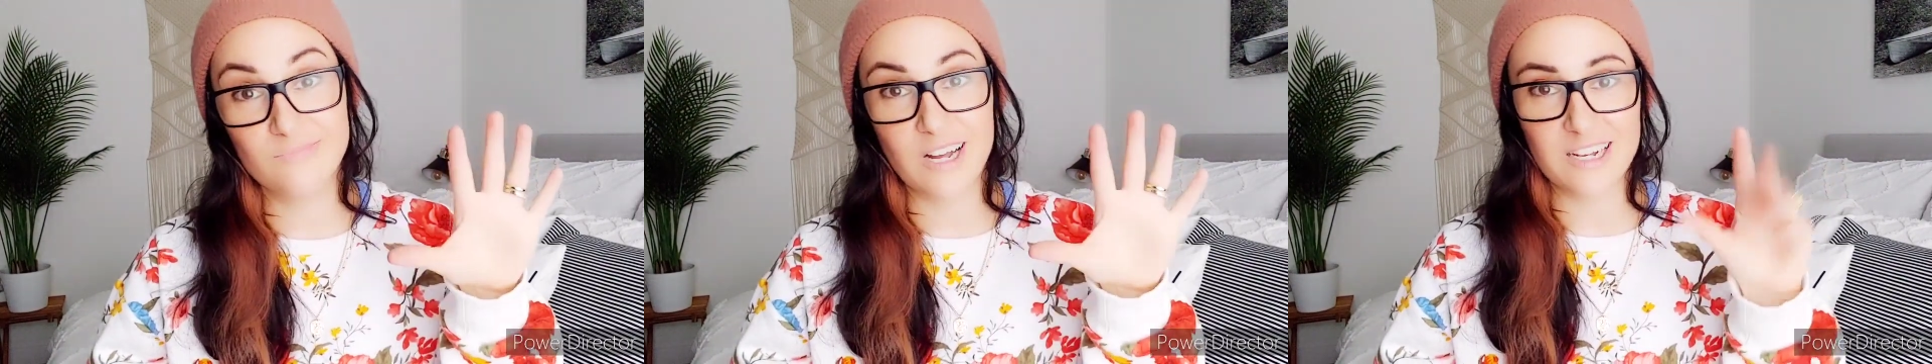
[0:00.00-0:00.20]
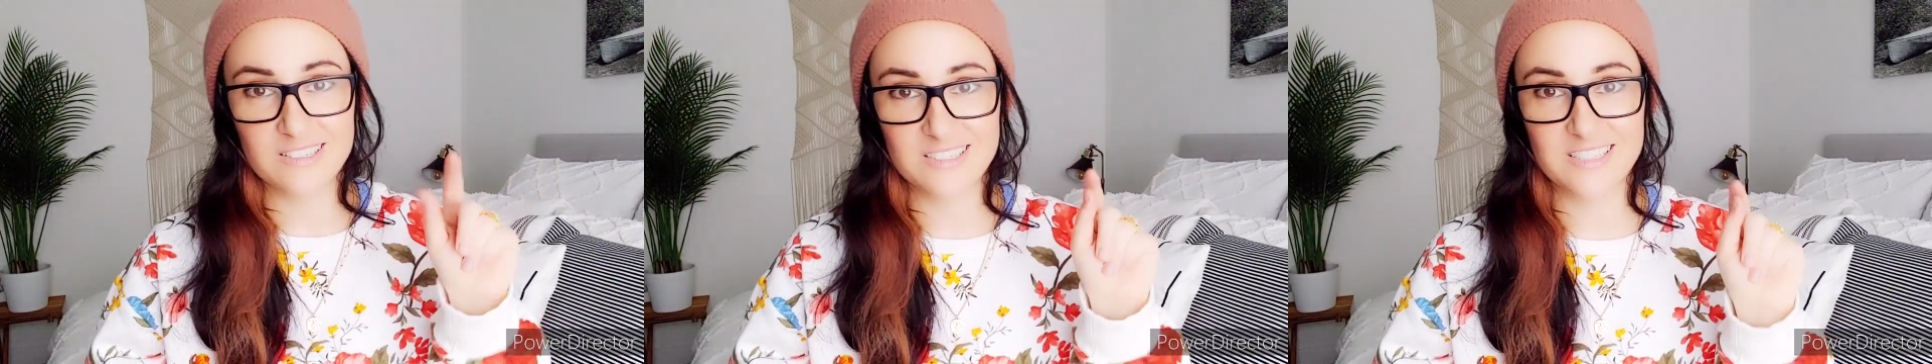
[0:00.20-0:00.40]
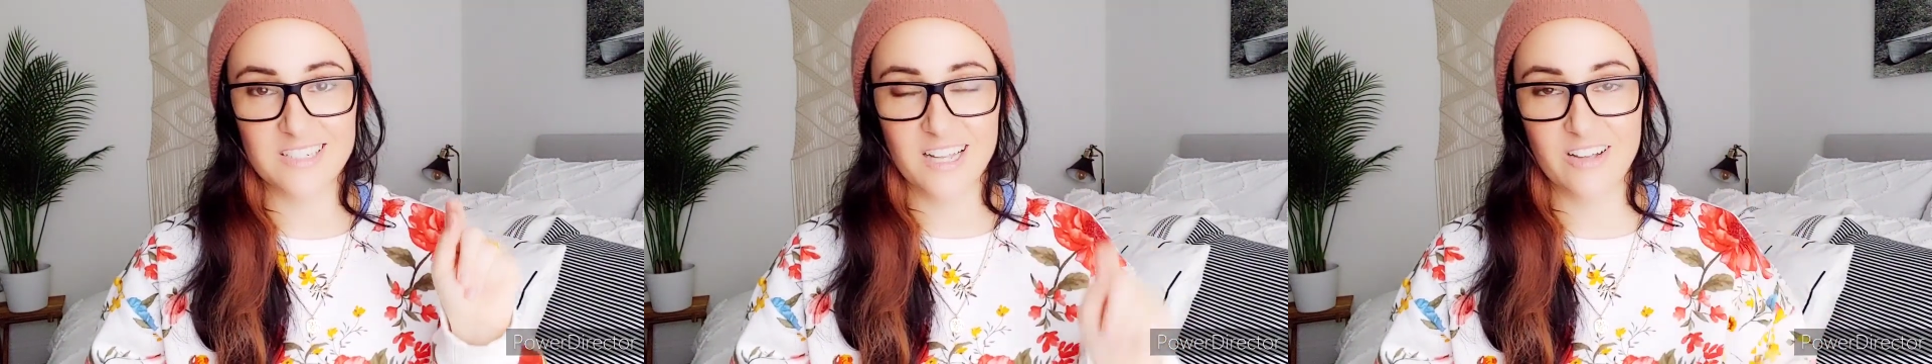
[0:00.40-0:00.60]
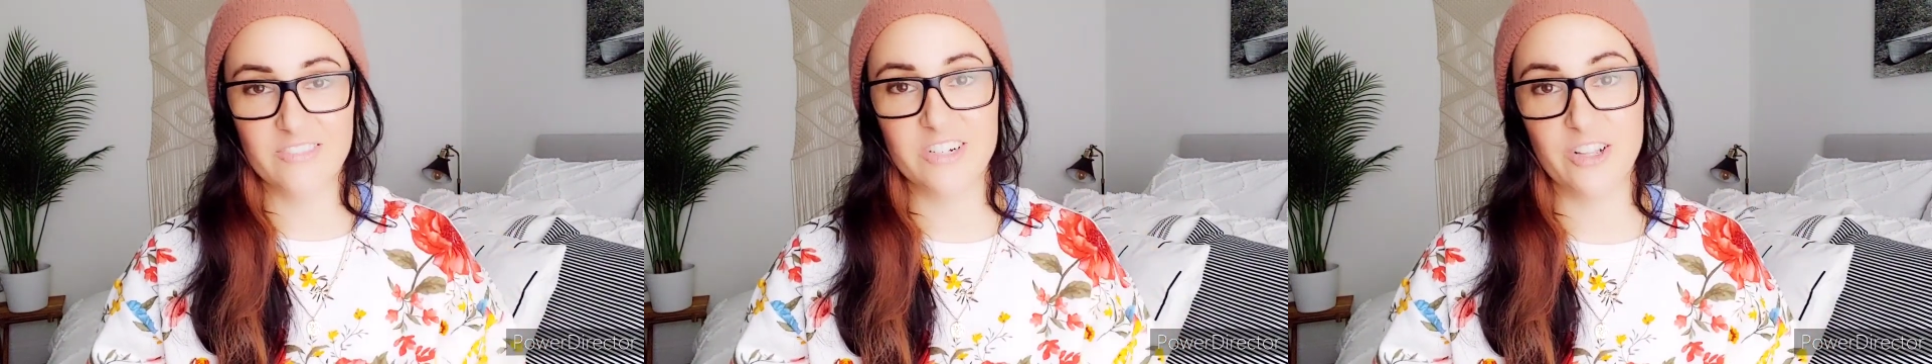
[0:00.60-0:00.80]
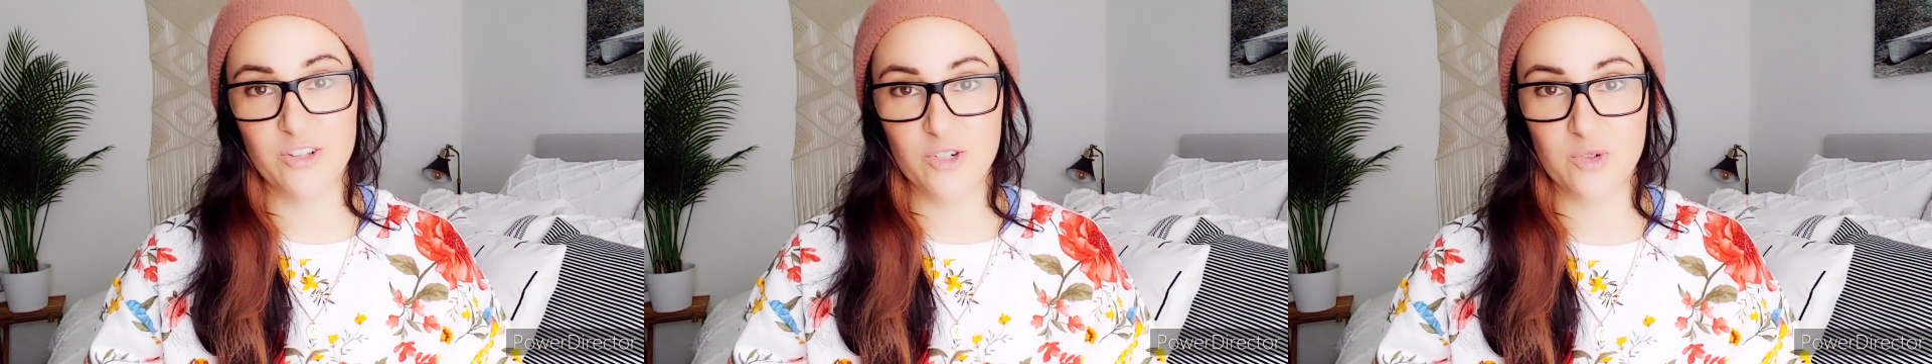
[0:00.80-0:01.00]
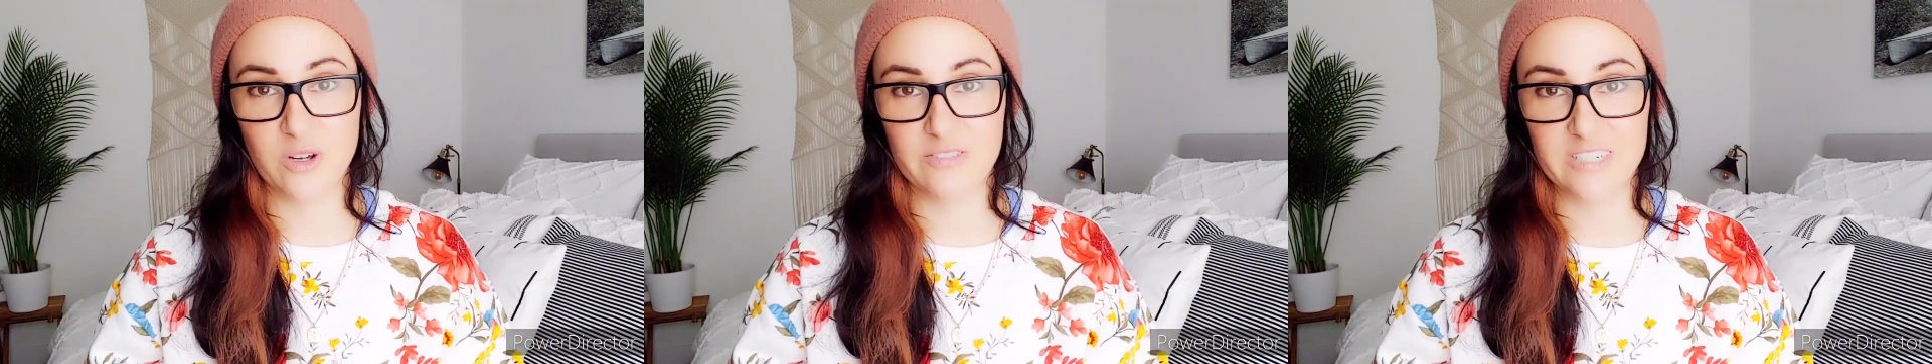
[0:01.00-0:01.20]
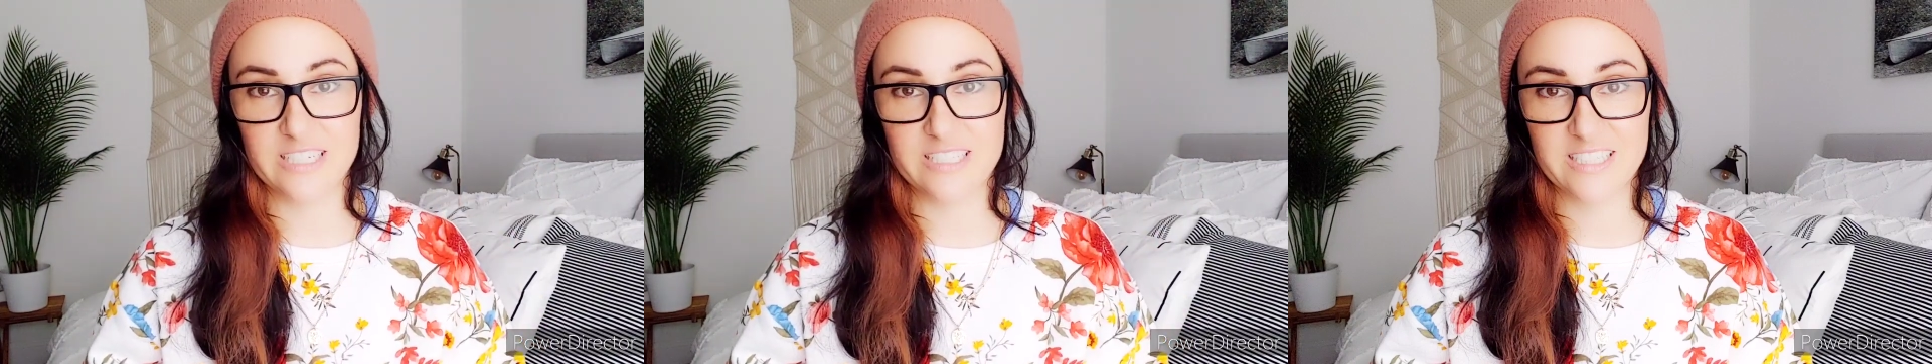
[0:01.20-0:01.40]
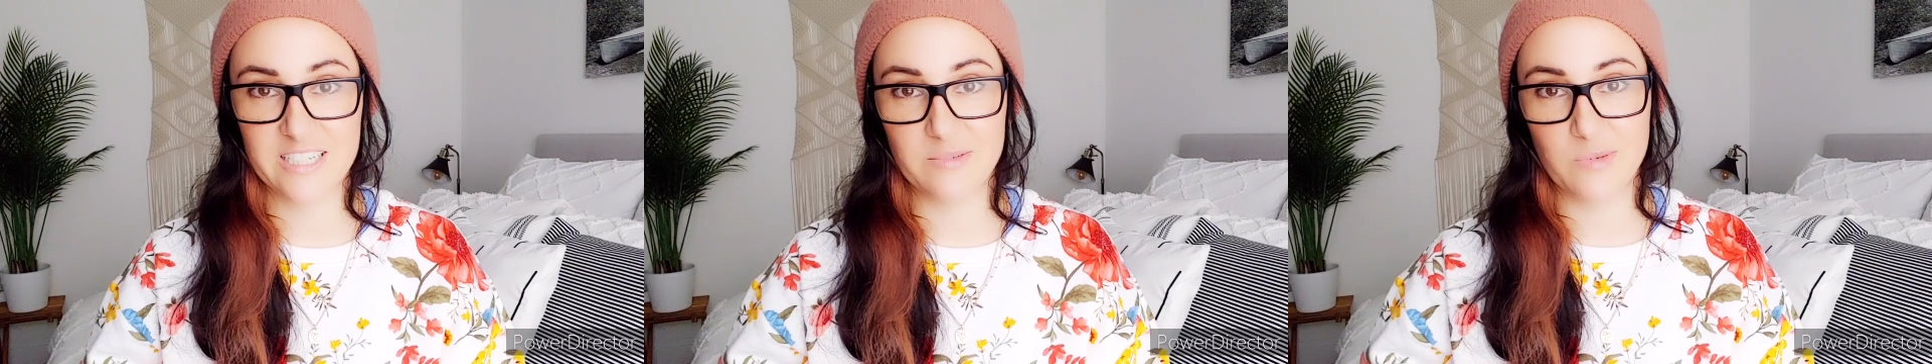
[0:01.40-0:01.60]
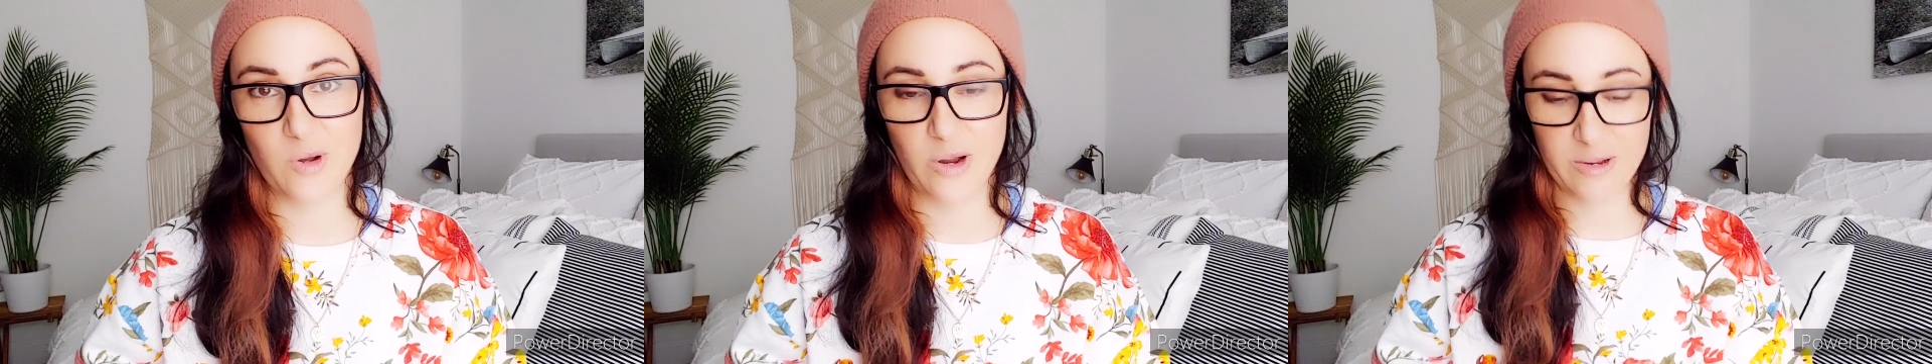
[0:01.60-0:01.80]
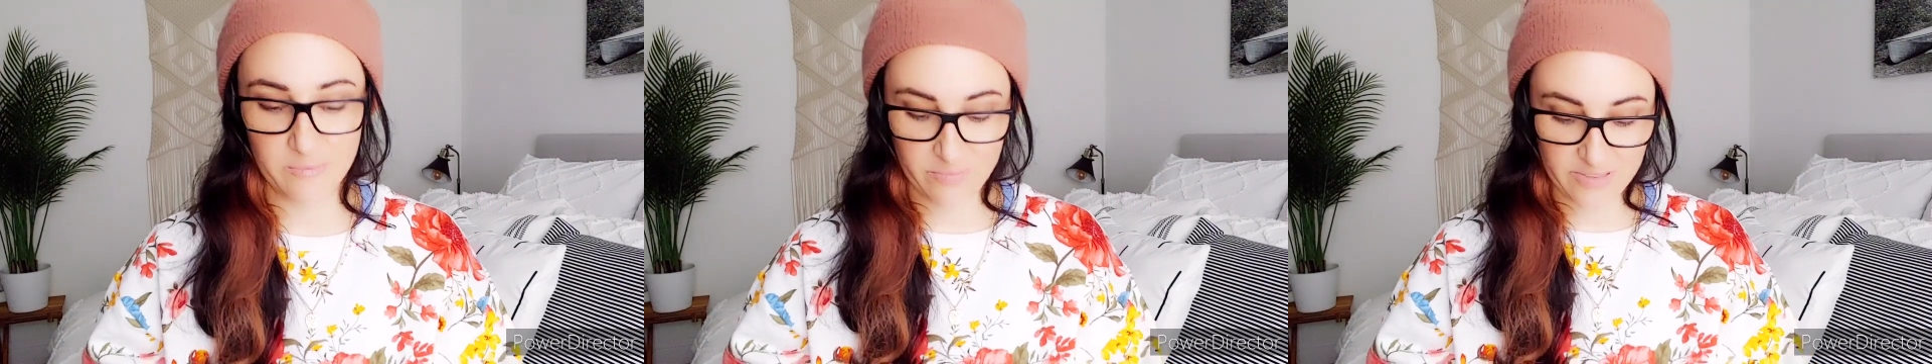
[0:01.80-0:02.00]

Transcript: I'll still have another 12 days to keep going.